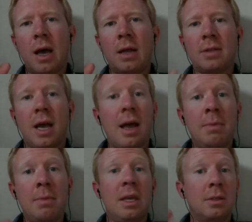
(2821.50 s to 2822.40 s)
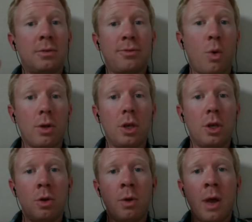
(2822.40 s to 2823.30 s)
time is for
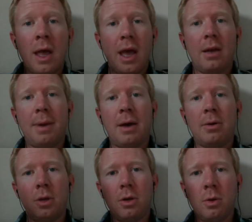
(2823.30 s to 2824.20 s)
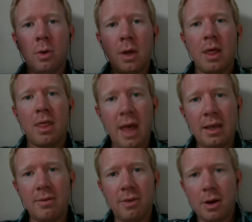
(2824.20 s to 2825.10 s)
you and about you.
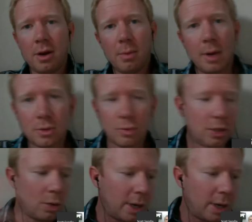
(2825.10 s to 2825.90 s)
Thank you very much. Richard,